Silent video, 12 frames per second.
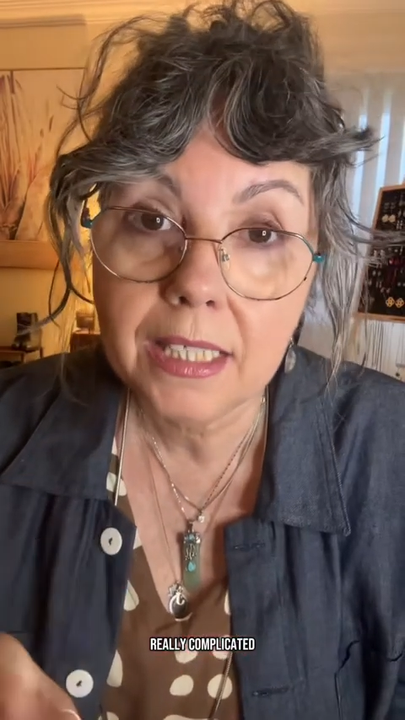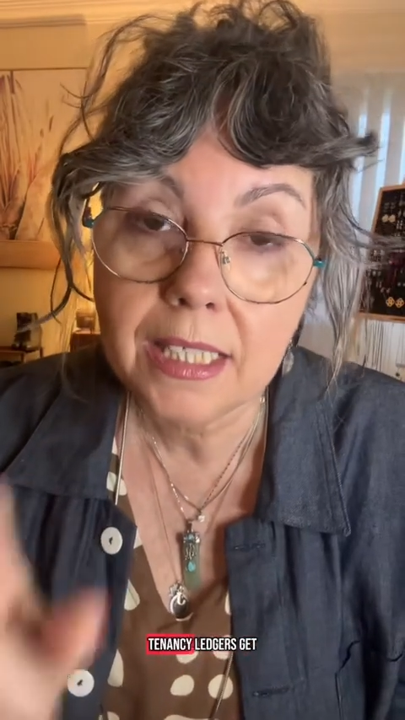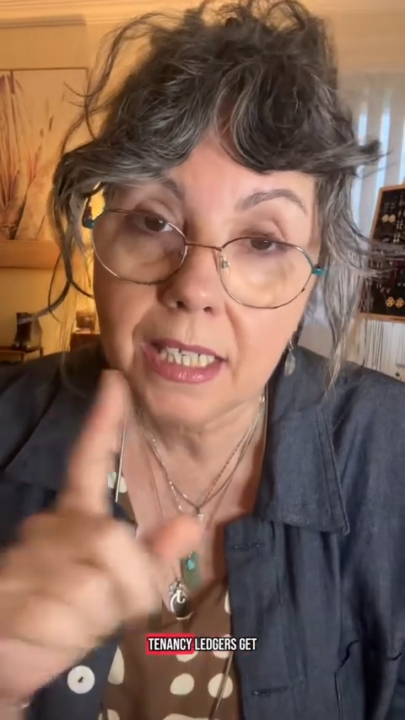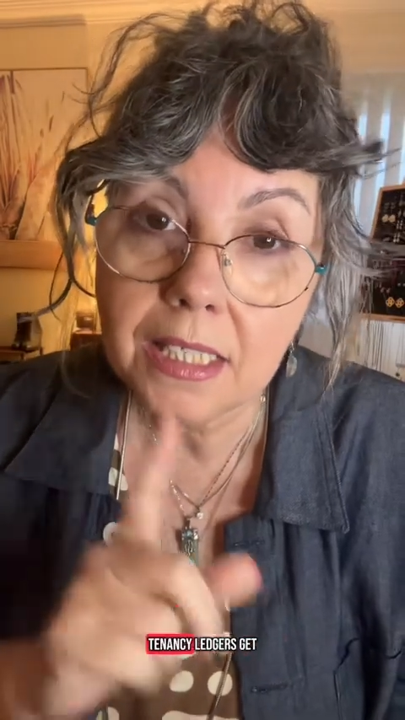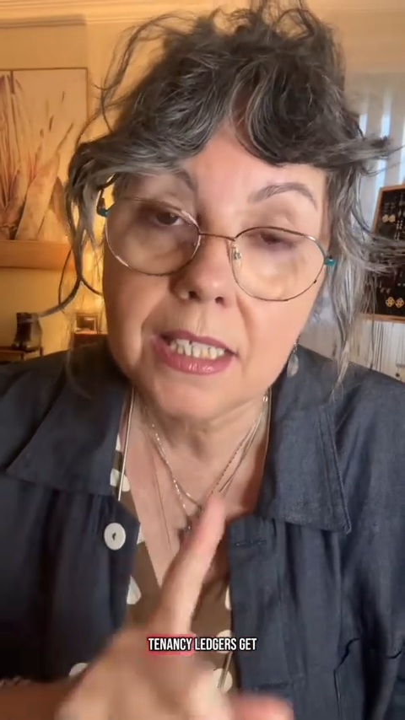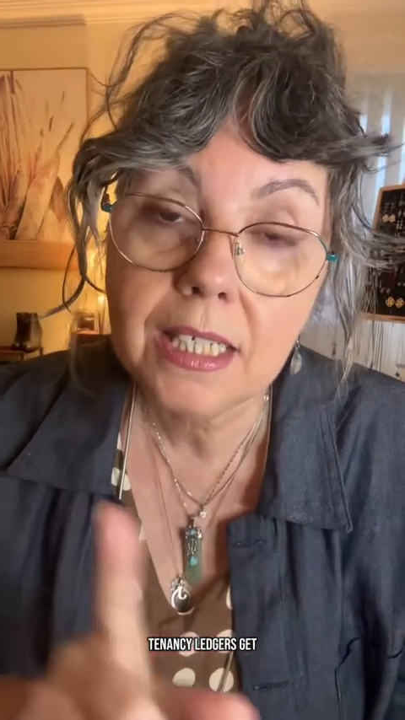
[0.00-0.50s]

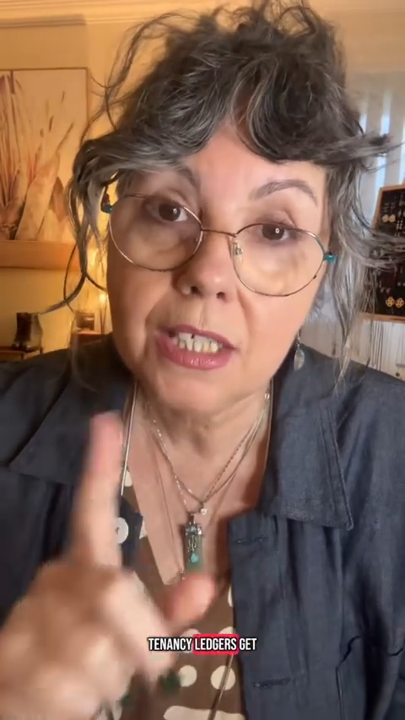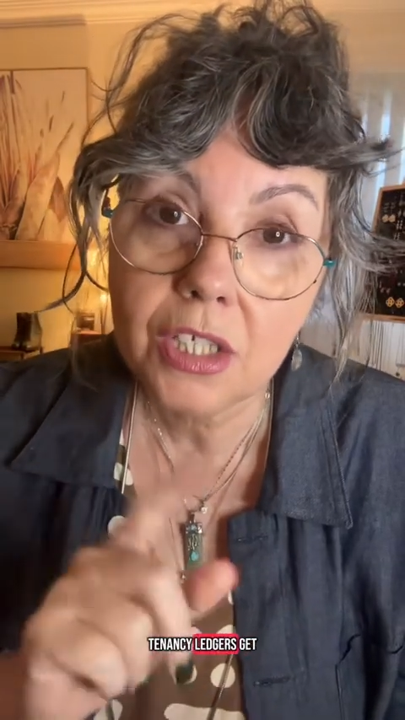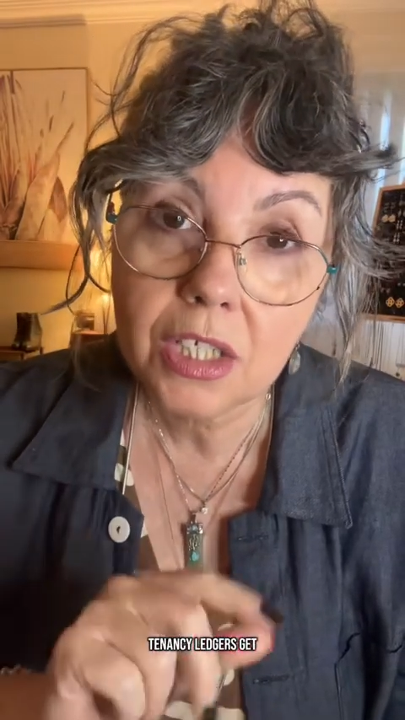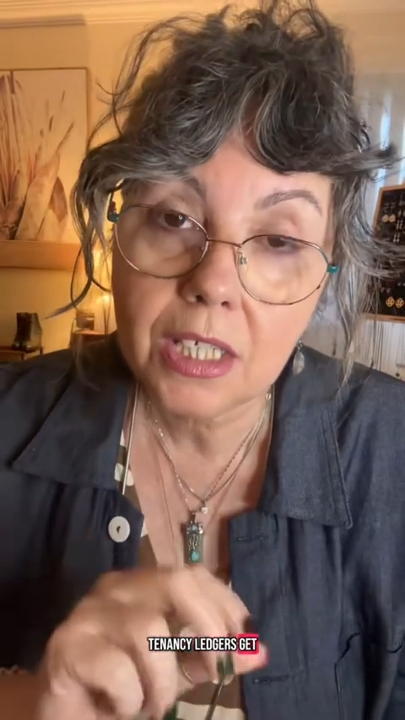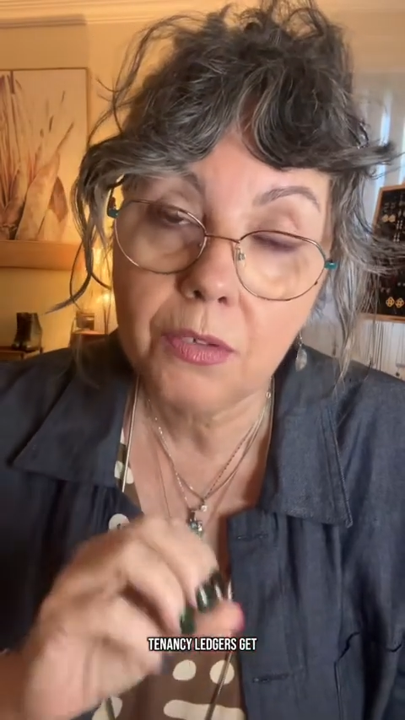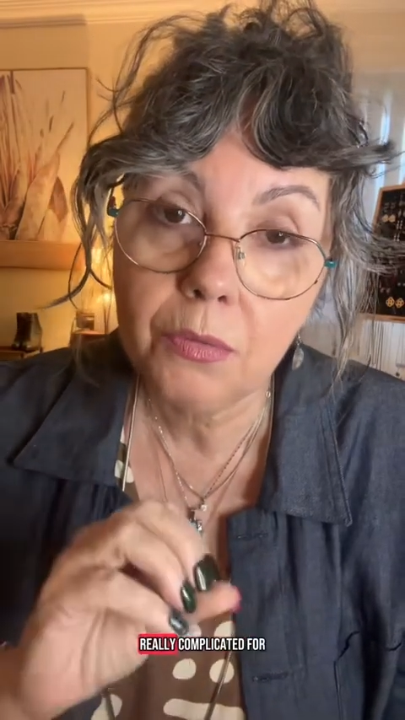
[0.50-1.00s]
Tenancy ledgers
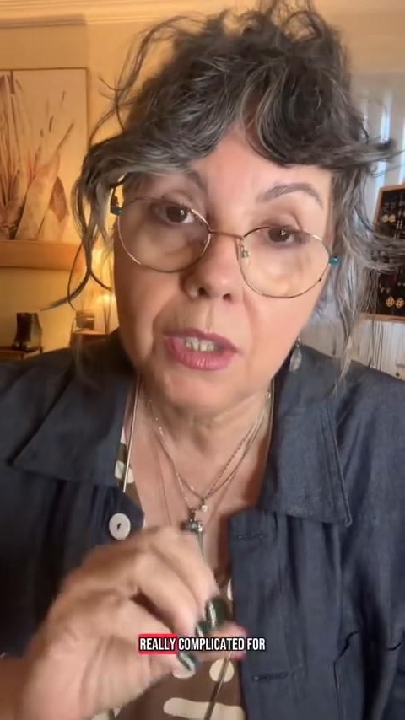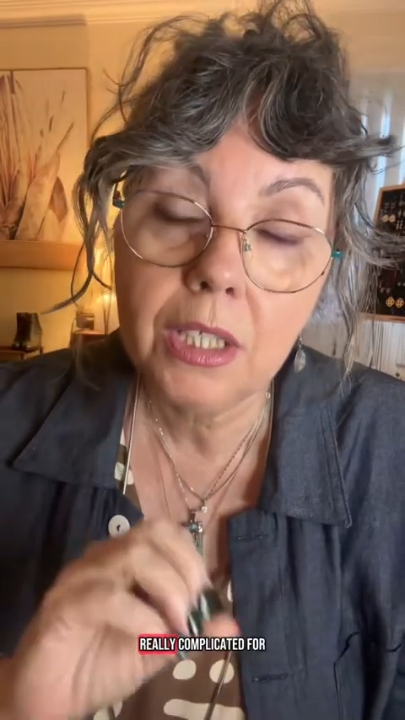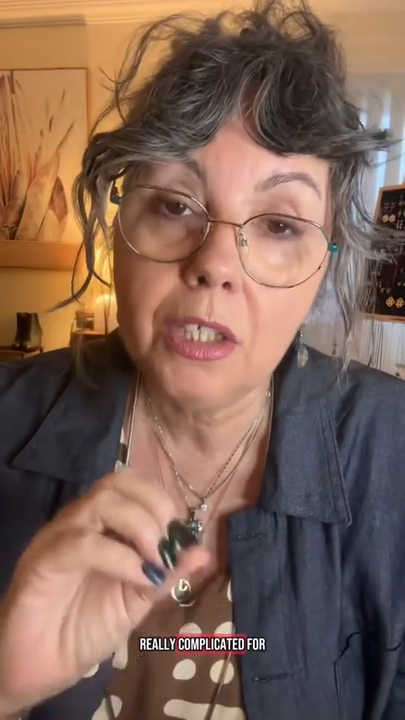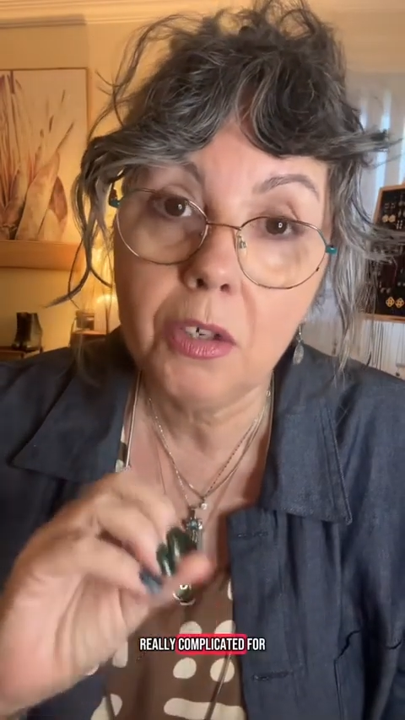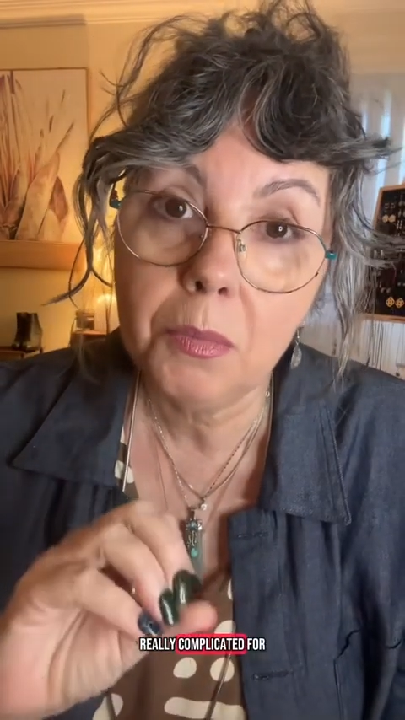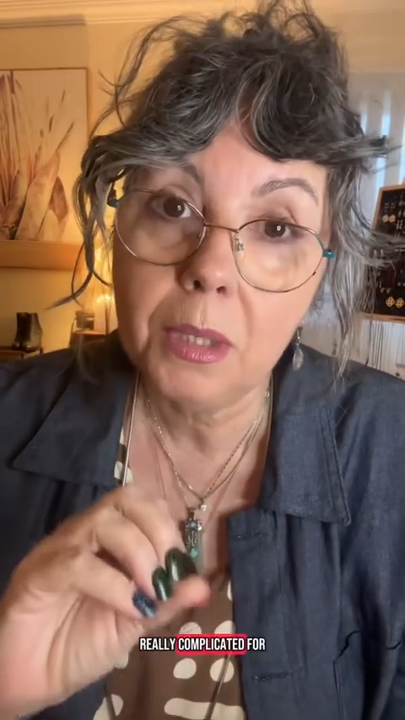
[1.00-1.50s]
get really
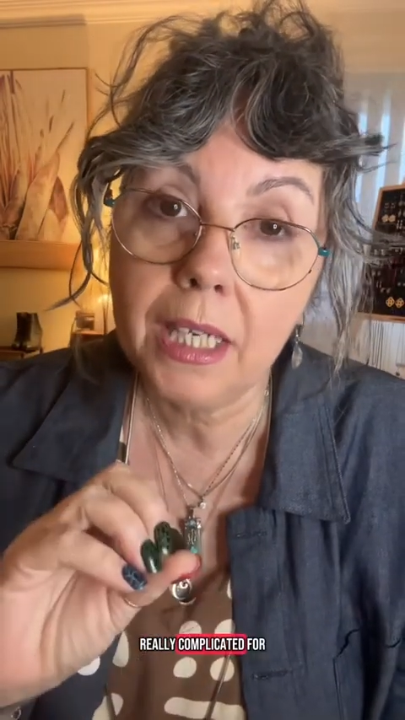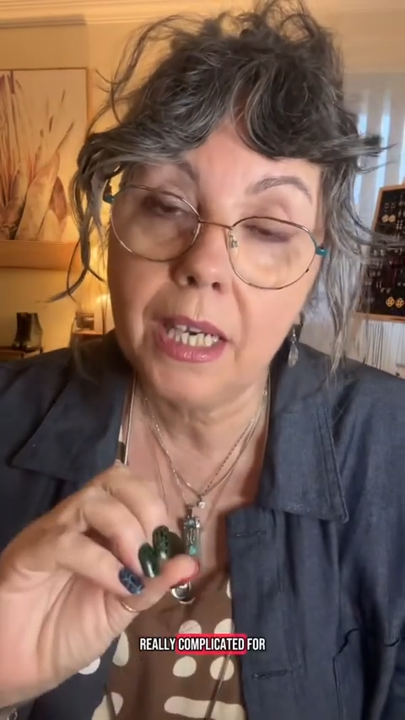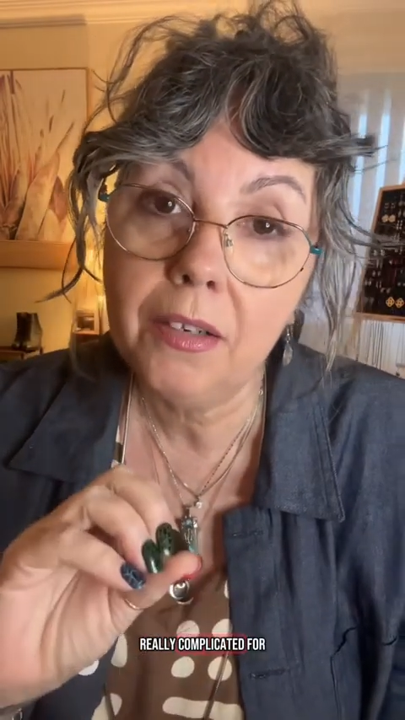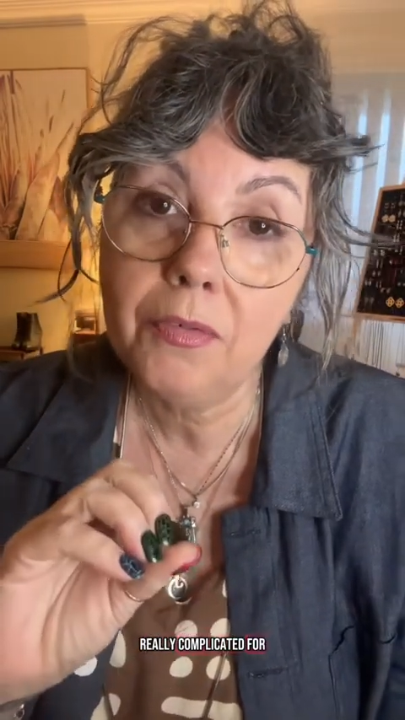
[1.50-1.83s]
complicated